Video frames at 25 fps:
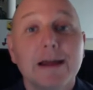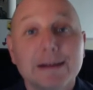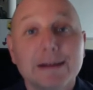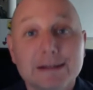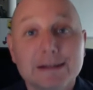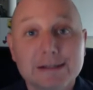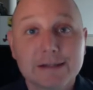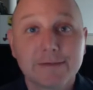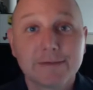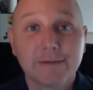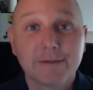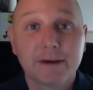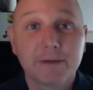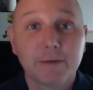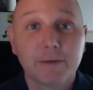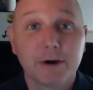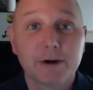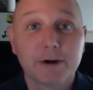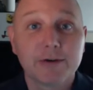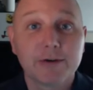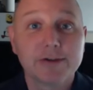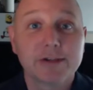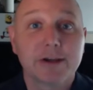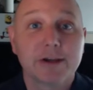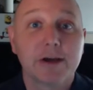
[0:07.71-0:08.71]
Disinfect
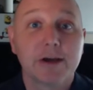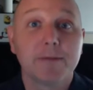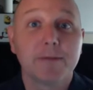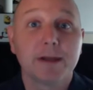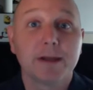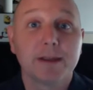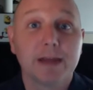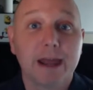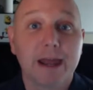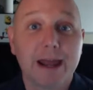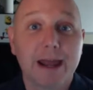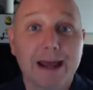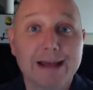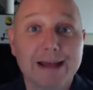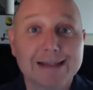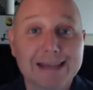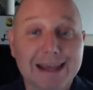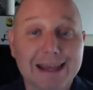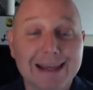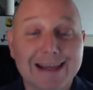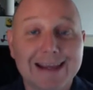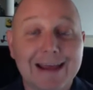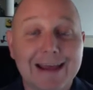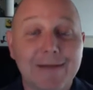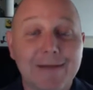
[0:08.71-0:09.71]
Water is a company that has
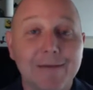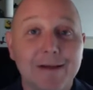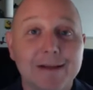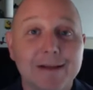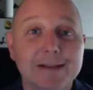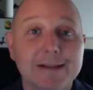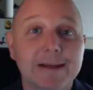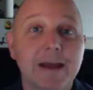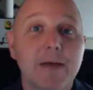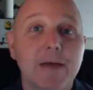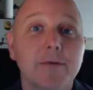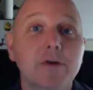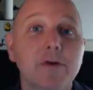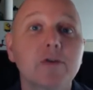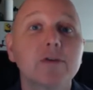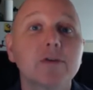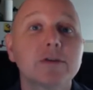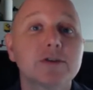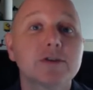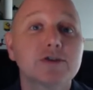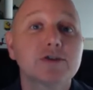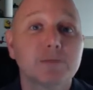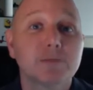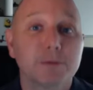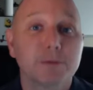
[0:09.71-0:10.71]
a chem- it's a chemical
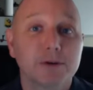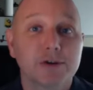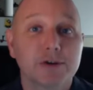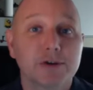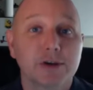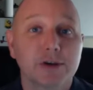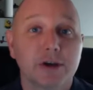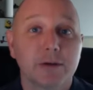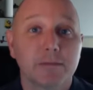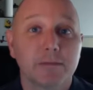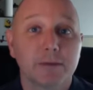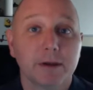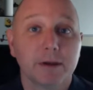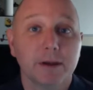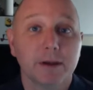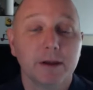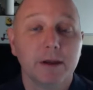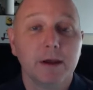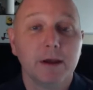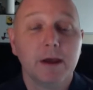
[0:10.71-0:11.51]
distribution company